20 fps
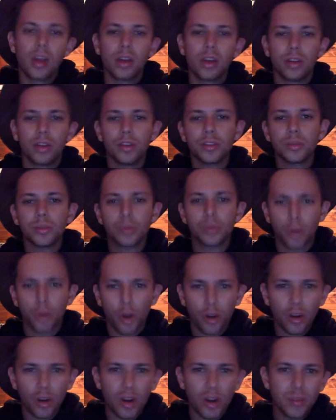Using
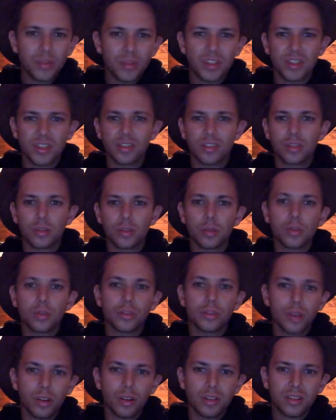programs such as Google
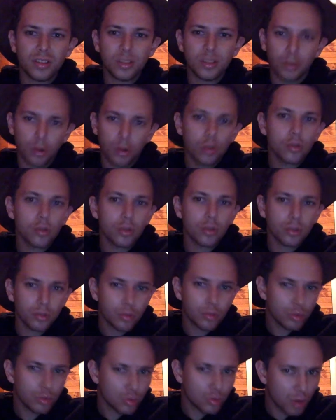Docs and
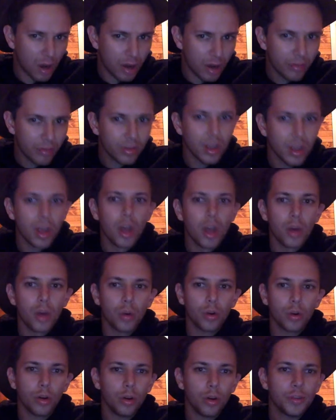Google Drive
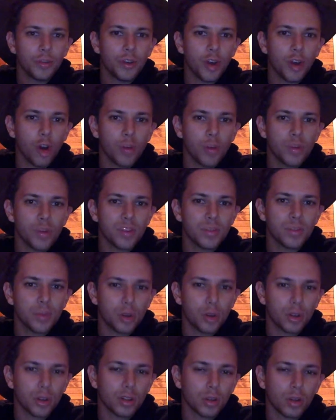would also help in
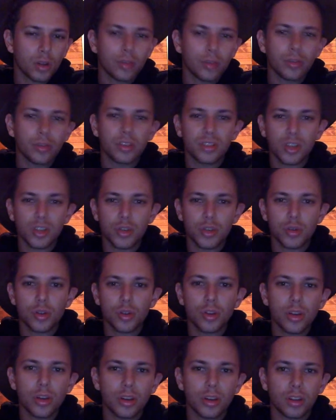supporting 21st century
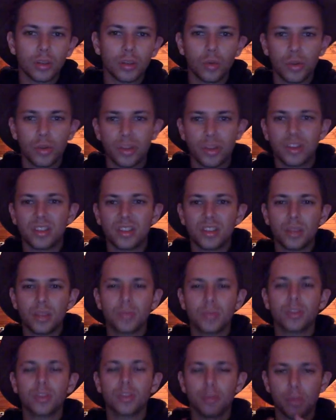learning within the
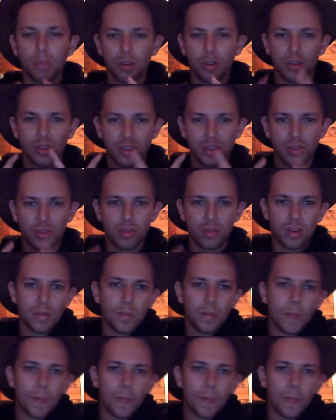subject of modern history.